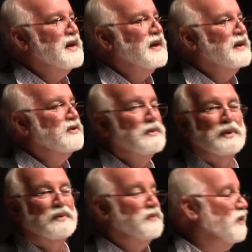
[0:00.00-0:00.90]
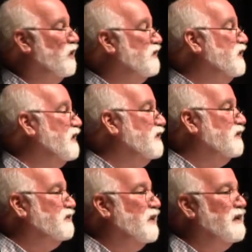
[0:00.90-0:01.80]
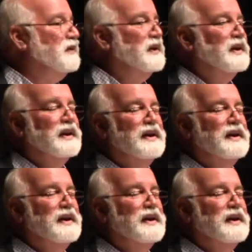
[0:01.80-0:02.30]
Uh, terminal 4, if you ever travel to